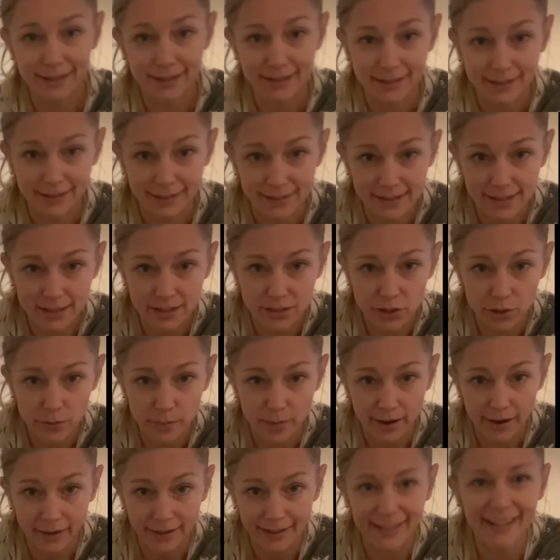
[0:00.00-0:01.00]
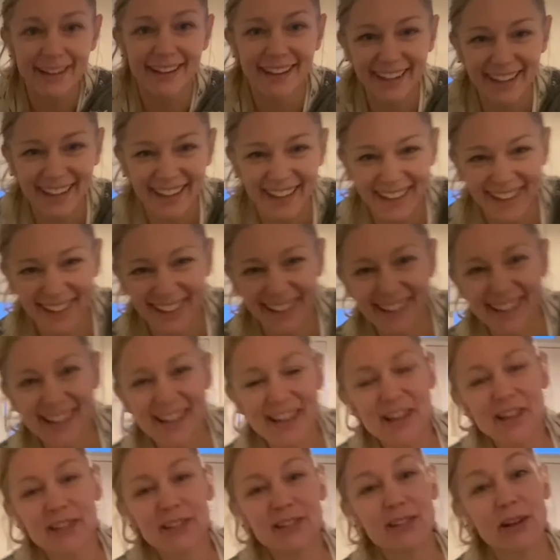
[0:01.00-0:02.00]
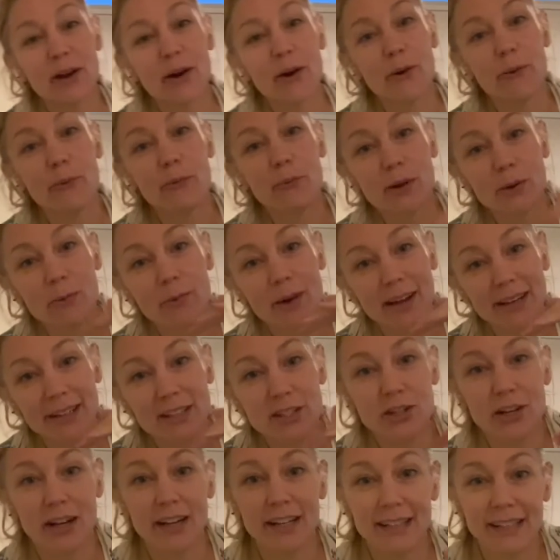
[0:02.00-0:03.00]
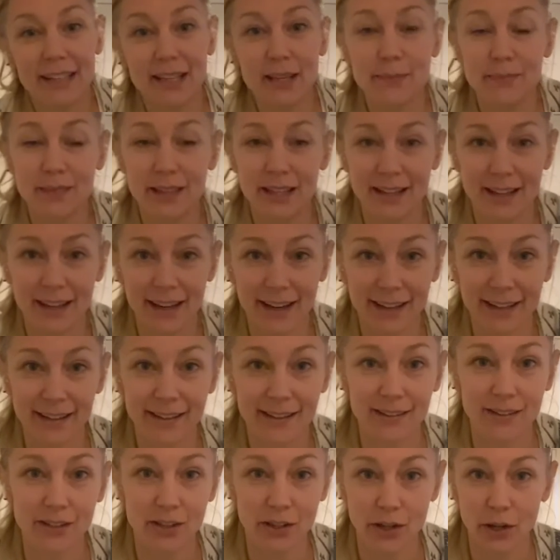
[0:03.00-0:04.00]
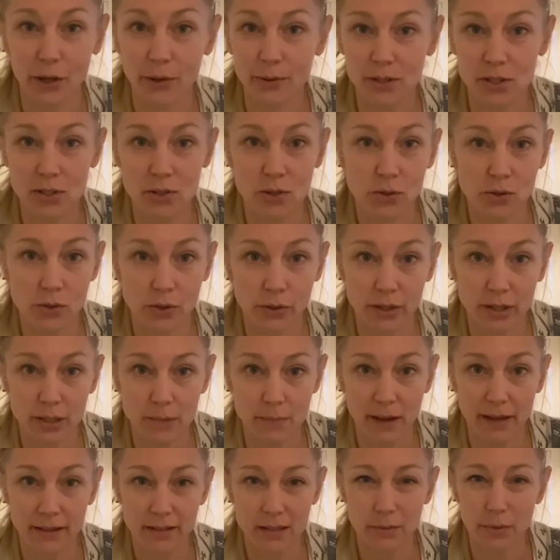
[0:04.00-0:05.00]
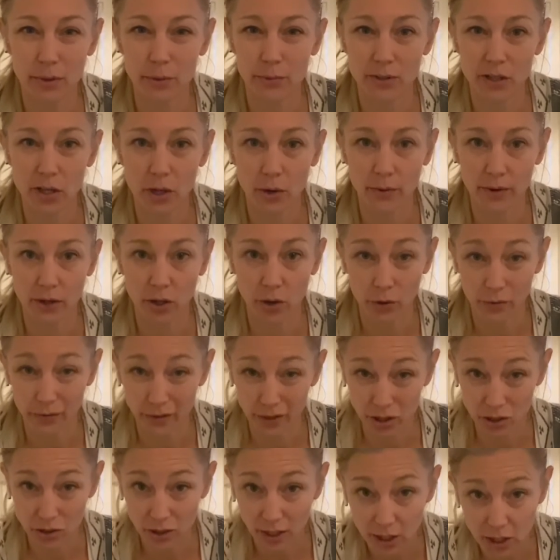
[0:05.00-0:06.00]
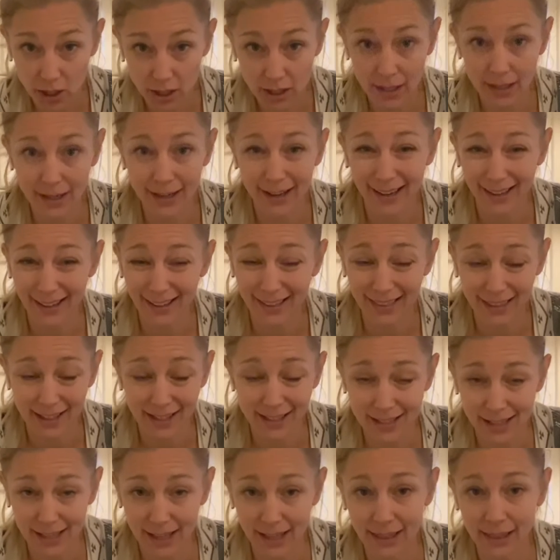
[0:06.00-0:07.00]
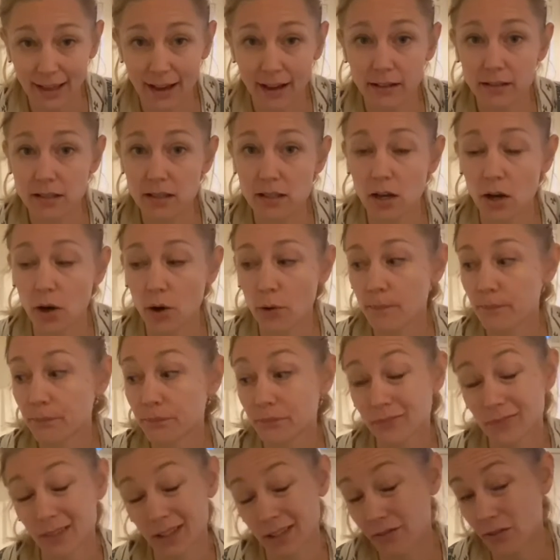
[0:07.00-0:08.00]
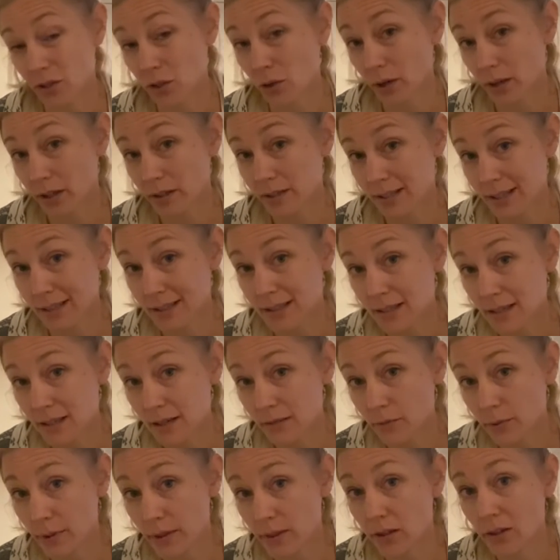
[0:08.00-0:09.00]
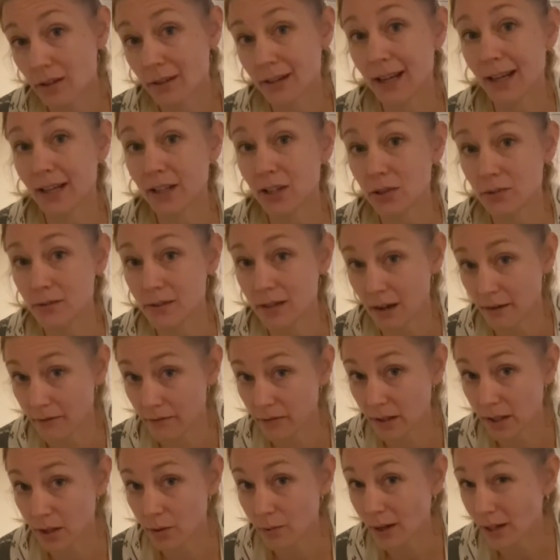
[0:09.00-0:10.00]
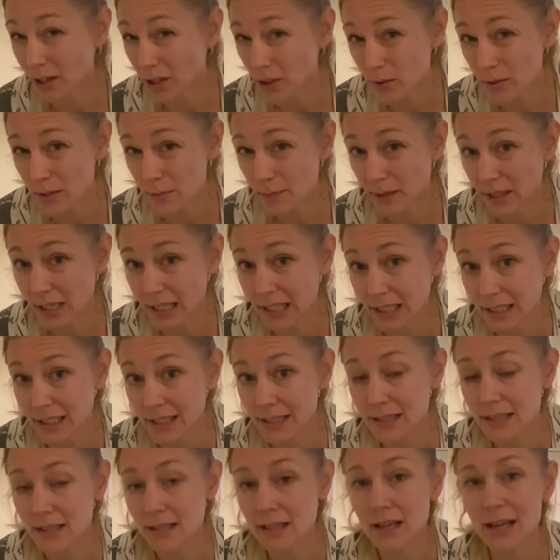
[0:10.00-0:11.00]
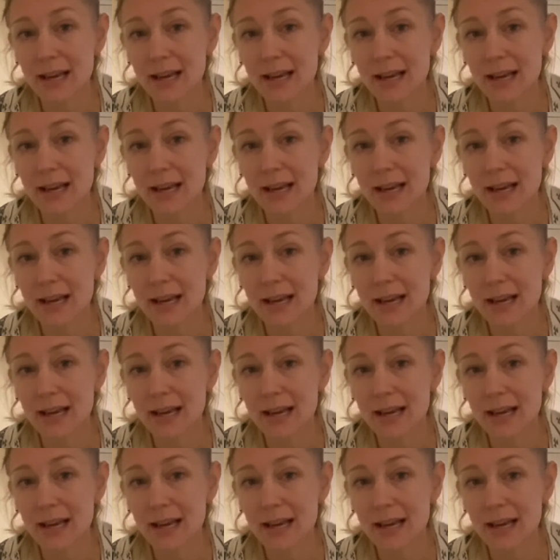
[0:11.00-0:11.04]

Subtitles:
This is your body. So we wanna try to keep the neck, as neutral as possible. We don't wanna overstretch the neck and things like that. So if you are sensitive with your neck, you definitely wanna use blankets.